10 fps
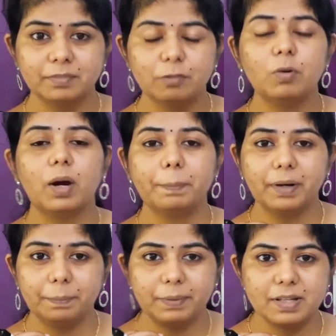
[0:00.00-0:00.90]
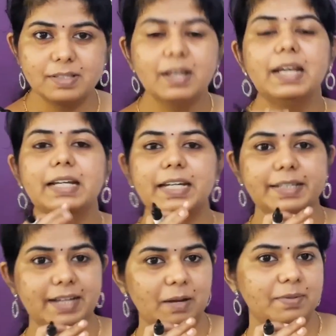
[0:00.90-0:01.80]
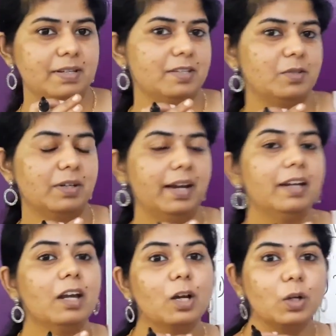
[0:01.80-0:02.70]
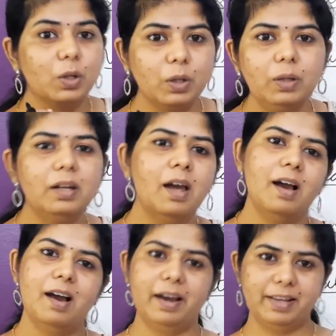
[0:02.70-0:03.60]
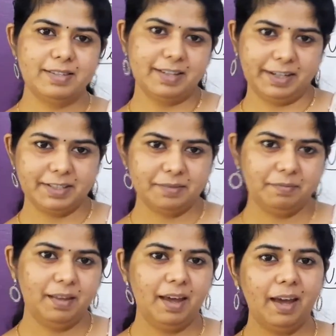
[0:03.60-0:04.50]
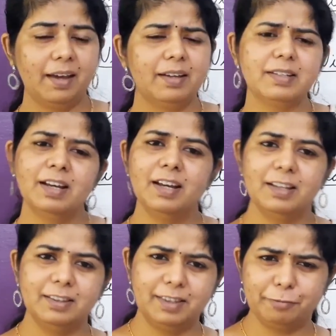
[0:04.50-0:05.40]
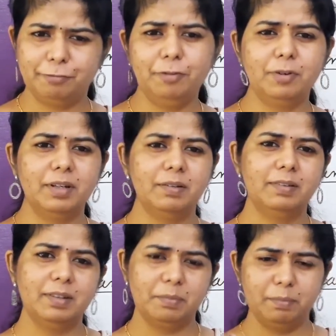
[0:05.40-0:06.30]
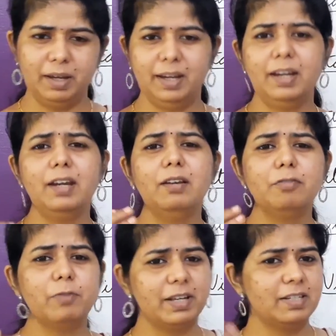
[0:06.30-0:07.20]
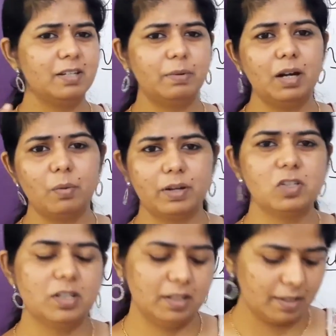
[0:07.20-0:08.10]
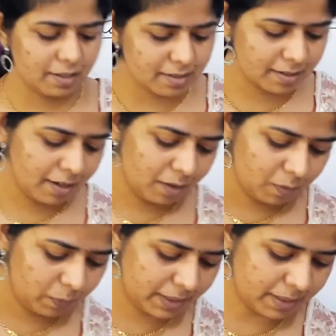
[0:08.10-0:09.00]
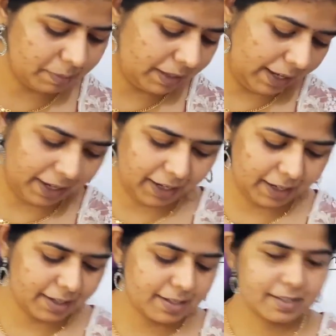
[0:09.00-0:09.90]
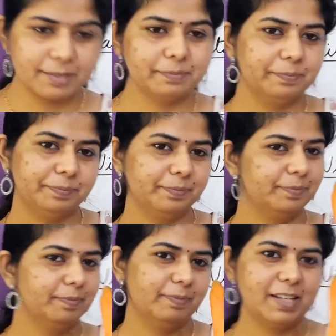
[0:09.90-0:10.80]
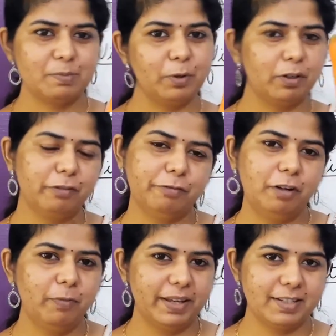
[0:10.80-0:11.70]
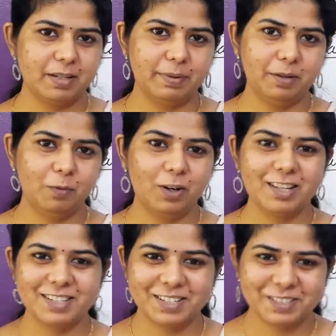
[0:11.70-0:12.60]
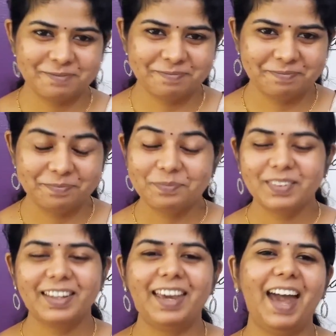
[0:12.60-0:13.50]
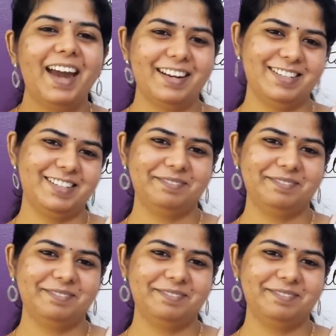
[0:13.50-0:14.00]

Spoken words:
For what purpose? It helps us to get good eyesight. And the food, the main vegetable rich in this vitamin A is this beautiful vegetable. What is it? Carrot.